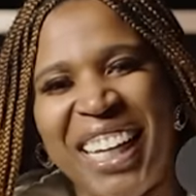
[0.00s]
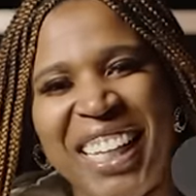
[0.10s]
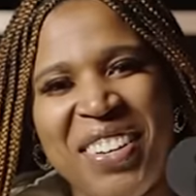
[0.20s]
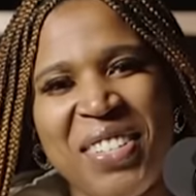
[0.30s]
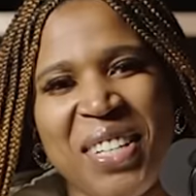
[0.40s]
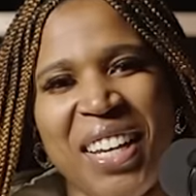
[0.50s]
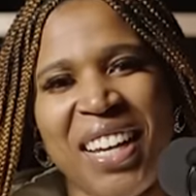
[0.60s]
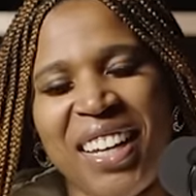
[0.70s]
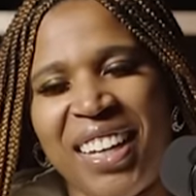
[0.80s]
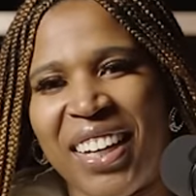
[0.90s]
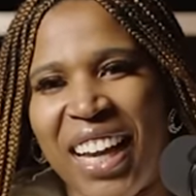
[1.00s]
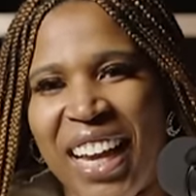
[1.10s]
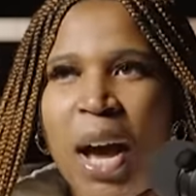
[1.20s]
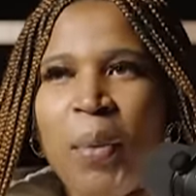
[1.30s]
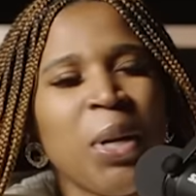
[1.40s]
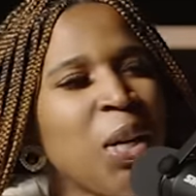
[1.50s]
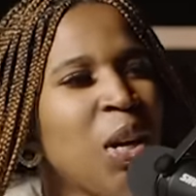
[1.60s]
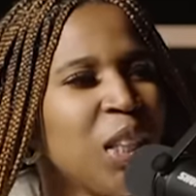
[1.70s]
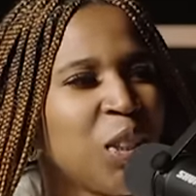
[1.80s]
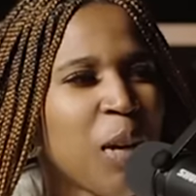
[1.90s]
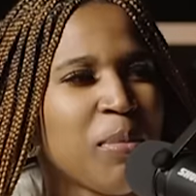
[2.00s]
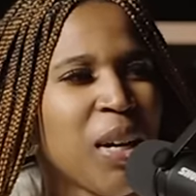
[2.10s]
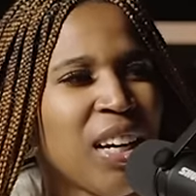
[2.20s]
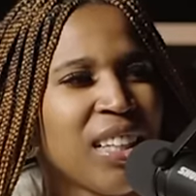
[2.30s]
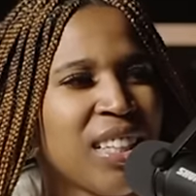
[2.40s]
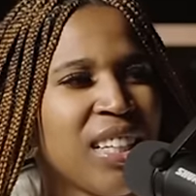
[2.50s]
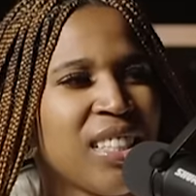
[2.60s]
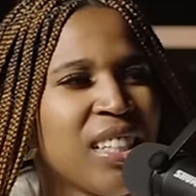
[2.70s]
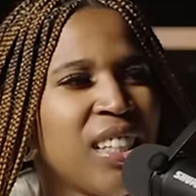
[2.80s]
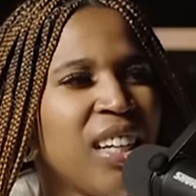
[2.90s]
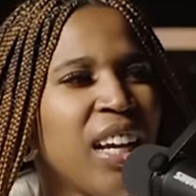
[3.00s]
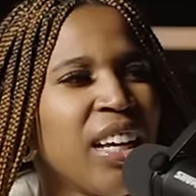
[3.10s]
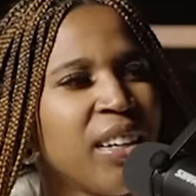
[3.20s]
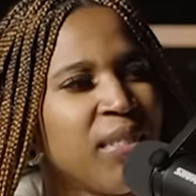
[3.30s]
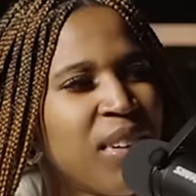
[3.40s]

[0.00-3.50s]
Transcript: That was uh, okay. I wouldn't call it dropped out. I think that's such a negative